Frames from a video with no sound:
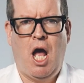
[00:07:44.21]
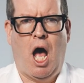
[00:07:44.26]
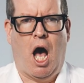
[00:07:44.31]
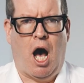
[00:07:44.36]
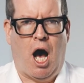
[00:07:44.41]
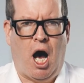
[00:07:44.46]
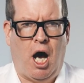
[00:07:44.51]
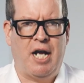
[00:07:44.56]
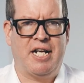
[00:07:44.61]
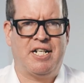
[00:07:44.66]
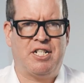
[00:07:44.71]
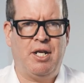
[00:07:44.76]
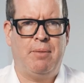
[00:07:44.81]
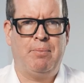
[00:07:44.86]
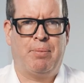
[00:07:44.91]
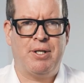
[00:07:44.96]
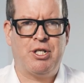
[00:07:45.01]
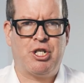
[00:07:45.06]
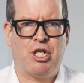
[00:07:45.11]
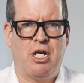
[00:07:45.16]
a high
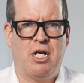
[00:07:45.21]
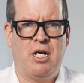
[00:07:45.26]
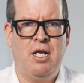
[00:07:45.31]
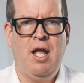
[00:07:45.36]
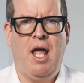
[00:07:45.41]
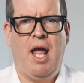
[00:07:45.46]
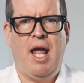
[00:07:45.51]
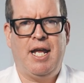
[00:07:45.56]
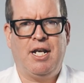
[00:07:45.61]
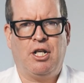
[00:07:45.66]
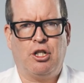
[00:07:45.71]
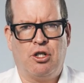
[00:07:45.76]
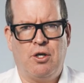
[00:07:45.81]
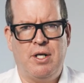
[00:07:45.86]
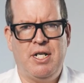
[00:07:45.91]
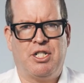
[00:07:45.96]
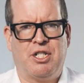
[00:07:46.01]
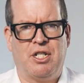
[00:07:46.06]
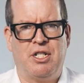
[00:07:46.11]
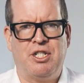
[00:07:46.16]
temperature
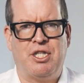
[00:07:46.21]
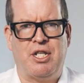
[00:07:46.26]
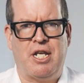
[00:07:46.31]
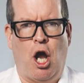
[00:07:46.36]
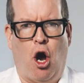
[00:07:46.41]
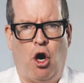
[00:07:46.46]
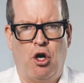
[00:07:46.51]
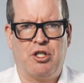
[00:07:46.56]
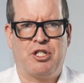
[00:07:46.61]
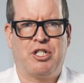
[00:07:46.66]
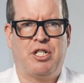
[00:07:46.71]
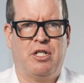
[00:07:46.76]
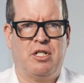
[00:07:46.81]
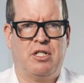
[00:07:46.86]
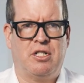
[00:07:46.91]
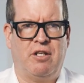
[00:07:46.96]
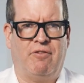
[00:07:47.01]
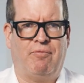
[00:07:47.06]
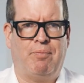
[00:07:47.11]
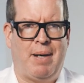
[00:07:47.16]
increases the
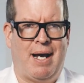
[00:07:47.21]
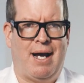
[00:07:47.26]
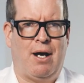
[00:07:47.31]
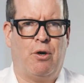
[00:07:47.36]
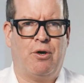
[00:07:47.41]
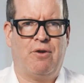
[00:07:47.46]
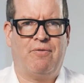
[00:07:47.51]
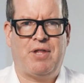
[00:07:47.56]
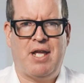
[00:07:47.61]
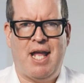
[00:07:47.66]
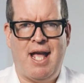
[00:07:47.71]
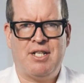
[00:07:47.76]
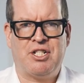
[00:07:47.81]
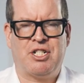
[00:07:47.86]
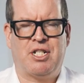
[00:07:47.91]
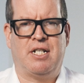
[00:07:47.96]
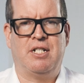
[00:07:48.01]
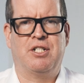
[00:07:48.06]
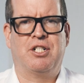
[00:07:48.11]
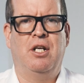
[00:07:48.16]
oxidative power of the
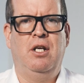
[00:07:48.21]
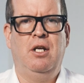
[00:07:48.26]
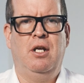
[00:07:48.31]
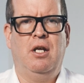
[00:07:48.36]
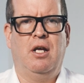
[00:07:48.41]
acids